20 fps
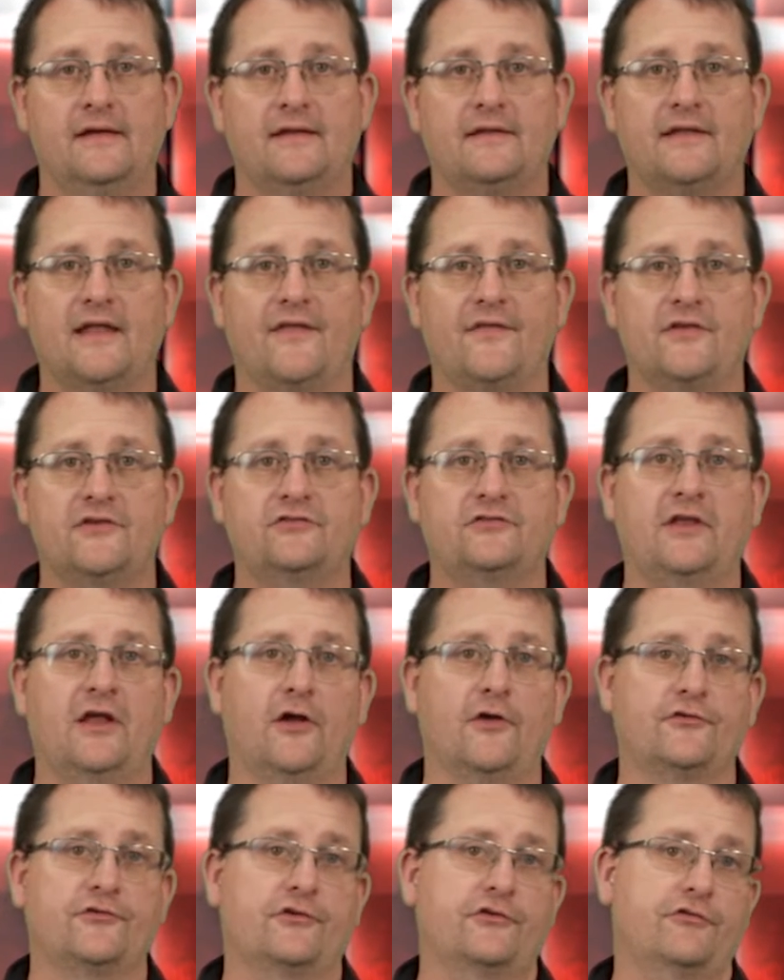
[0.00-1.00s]
Now this
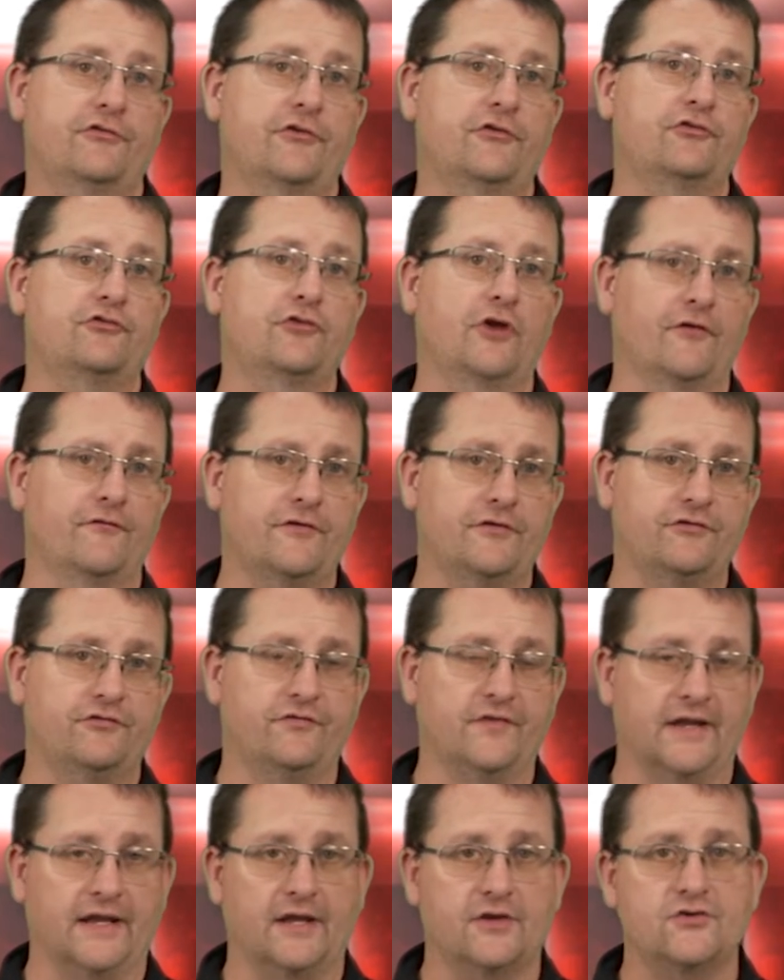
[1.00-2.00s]
tells us the surface
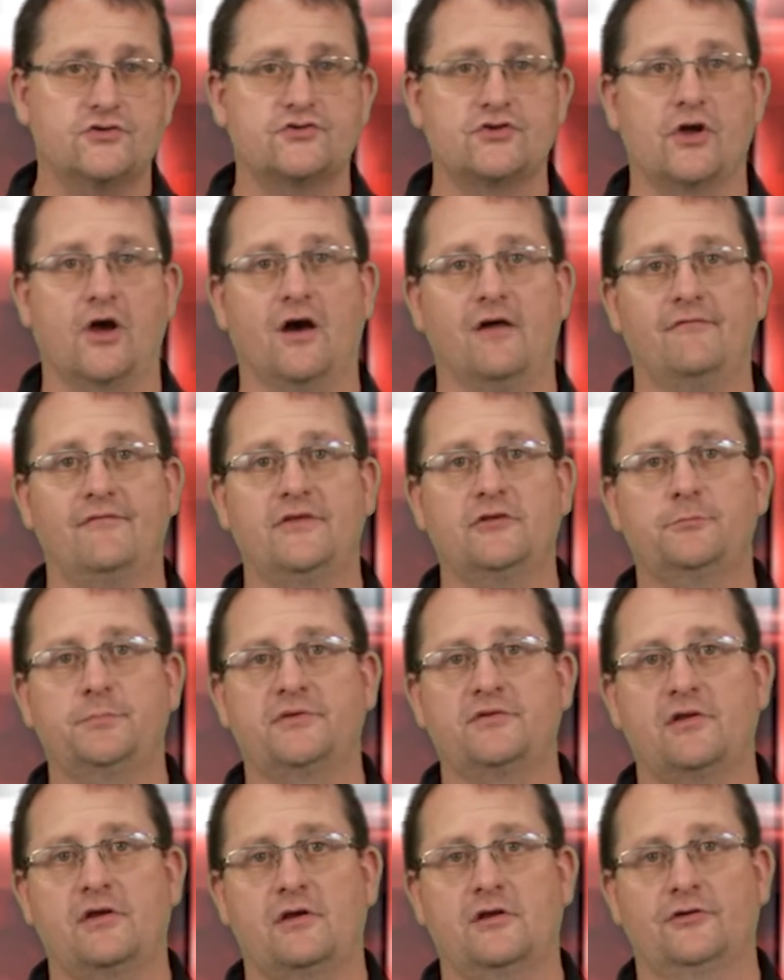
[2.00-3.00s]
finish of these
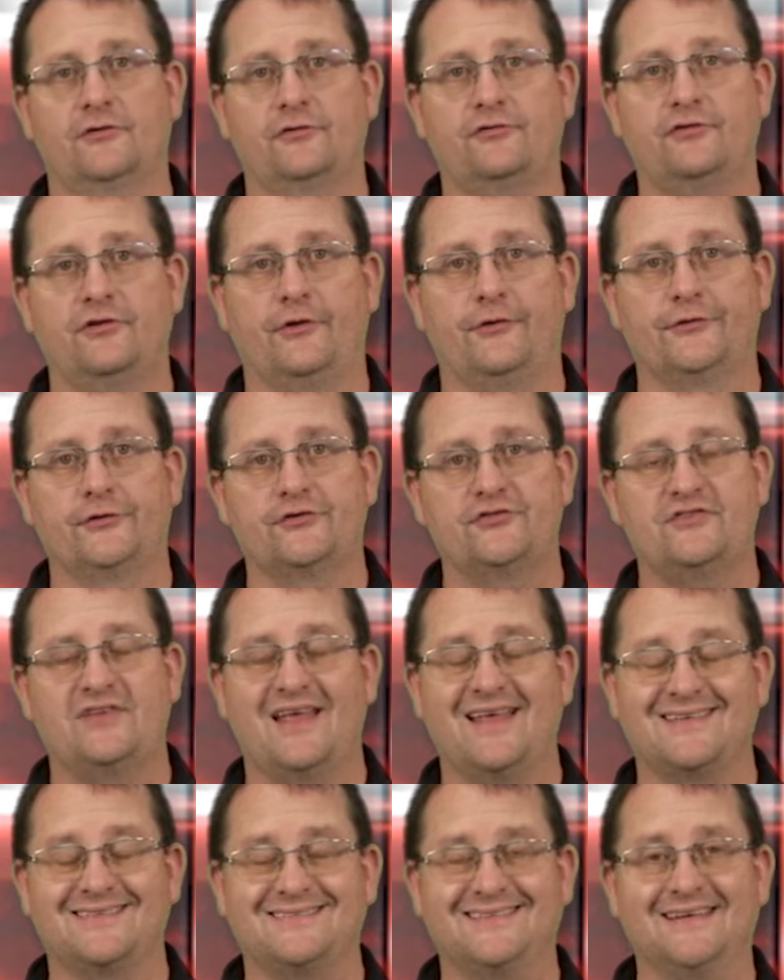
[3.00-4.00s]
particular cylinders
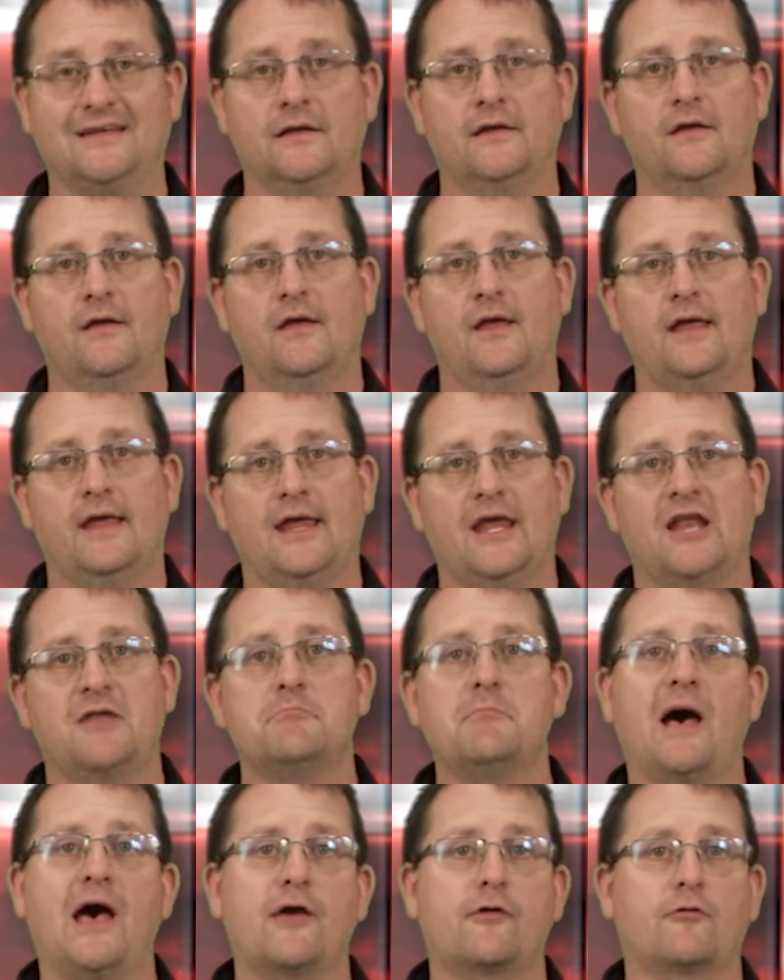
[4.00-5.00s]
tested in
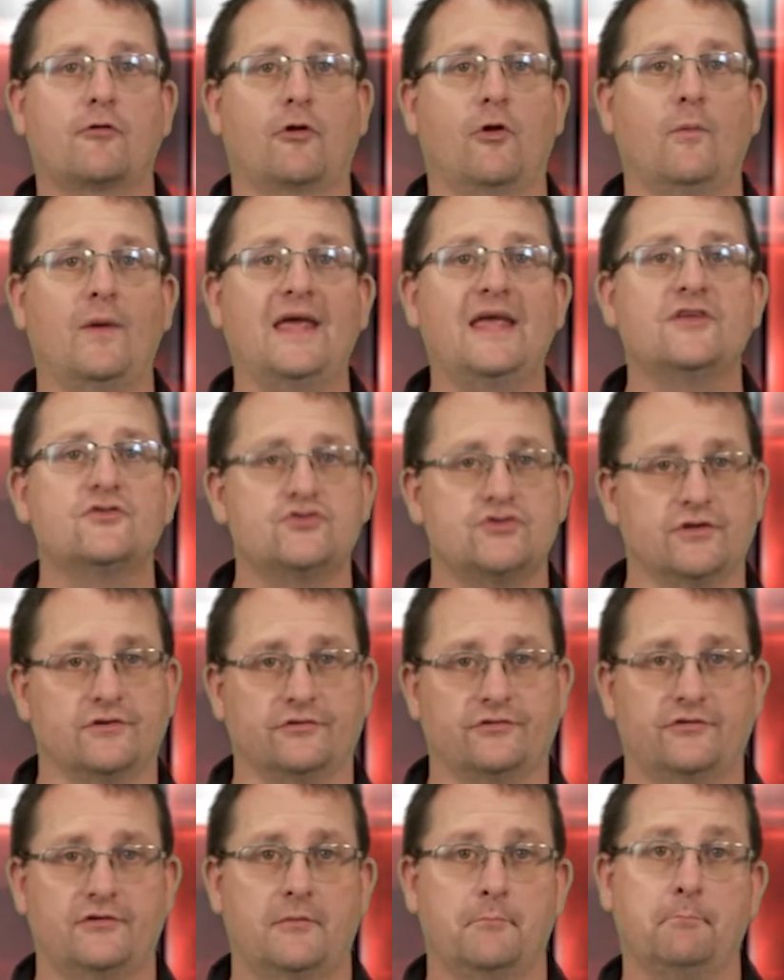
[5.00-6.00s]
micro
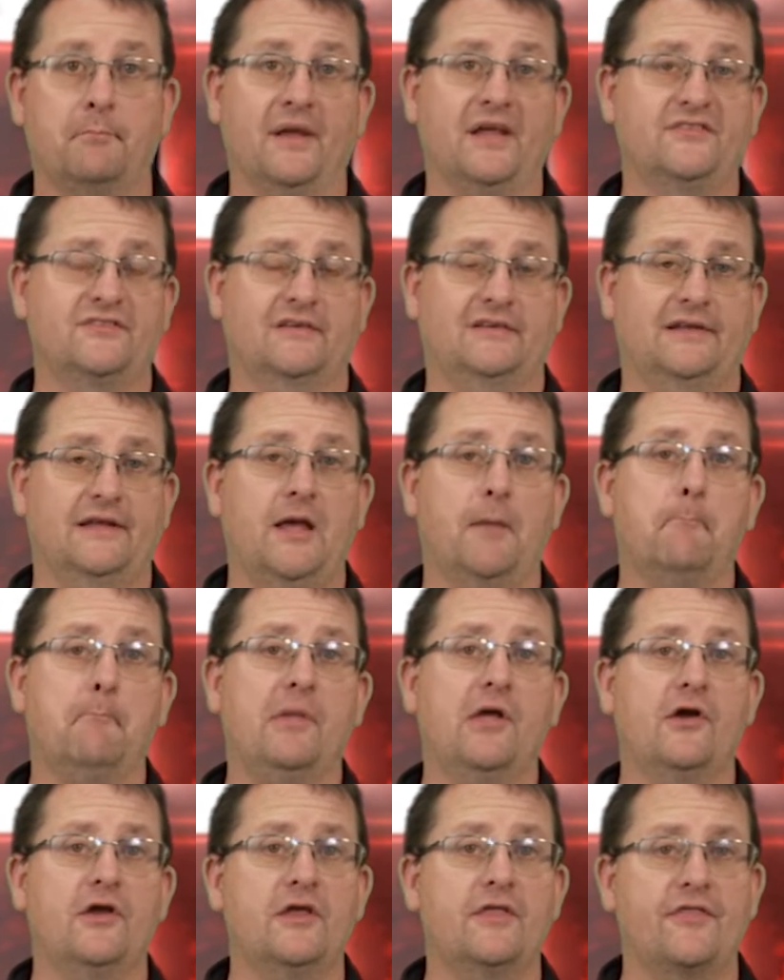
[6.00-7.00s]
inches. Basically, a
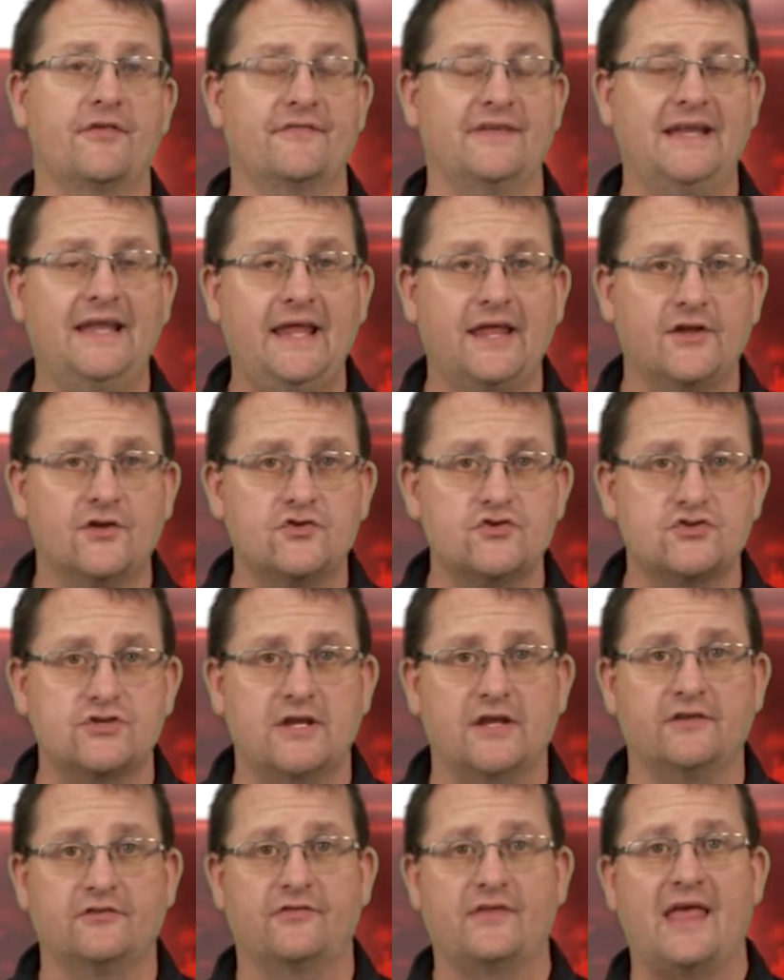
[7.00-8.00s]
millionth of an inch
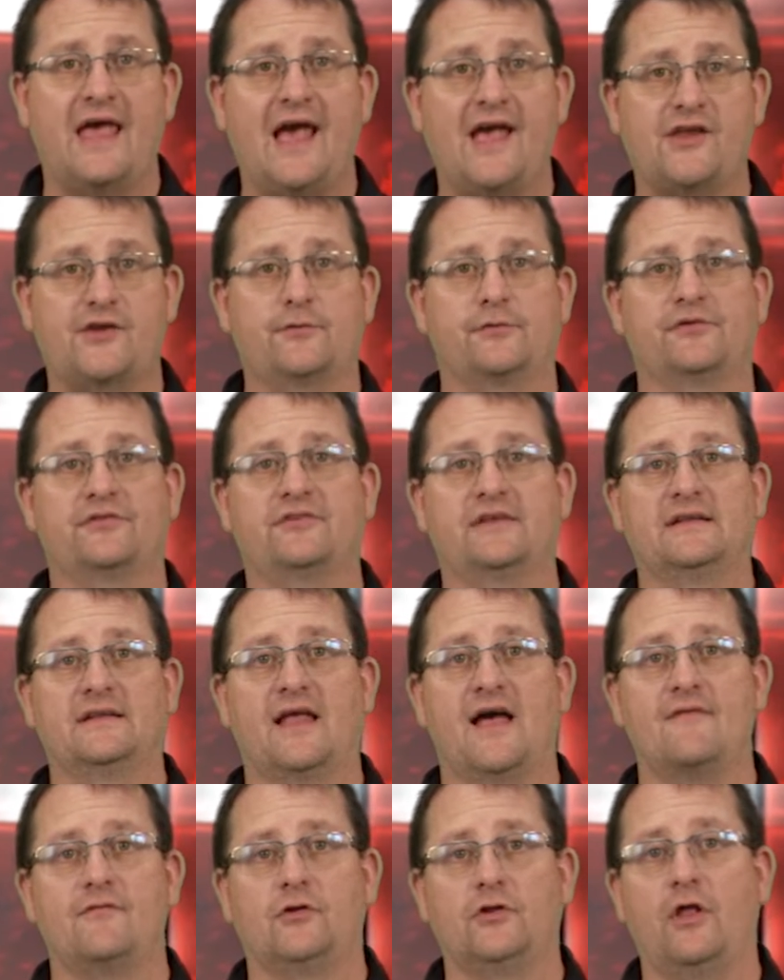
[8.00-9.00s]
is the accuracy
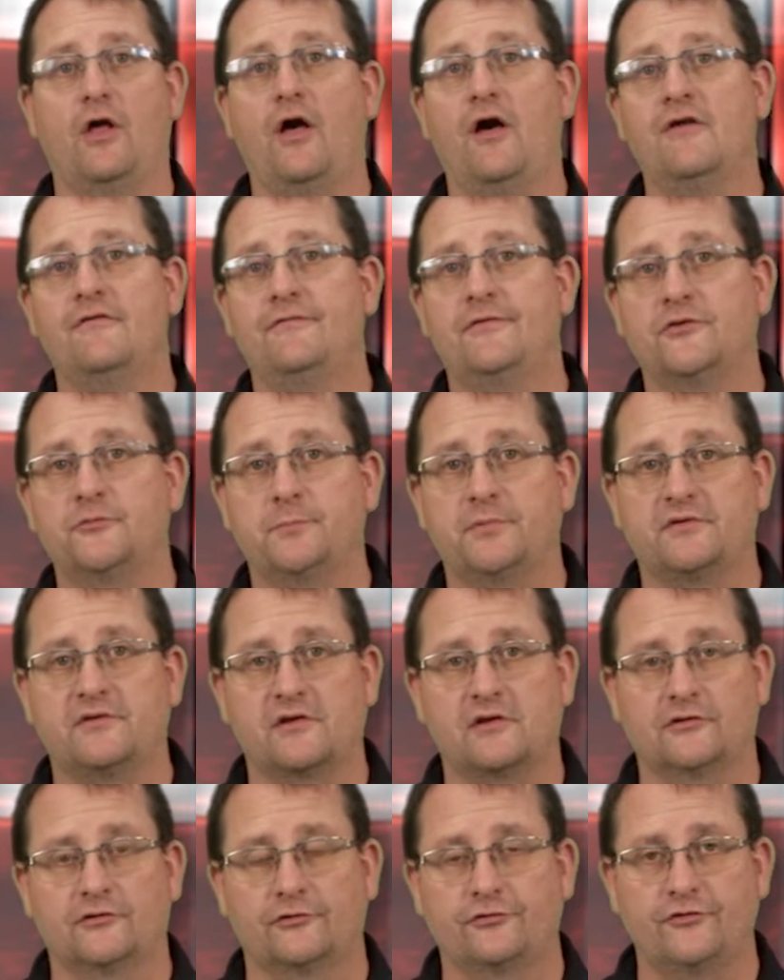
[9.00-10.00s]
level of this
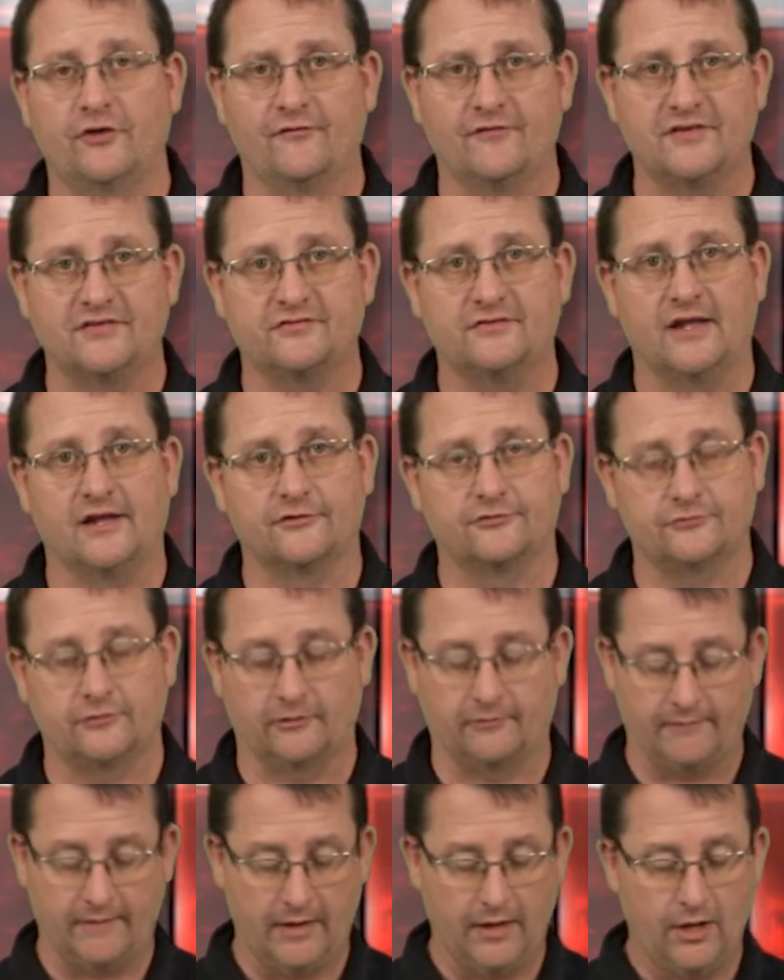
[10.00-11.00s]
particular surface tester.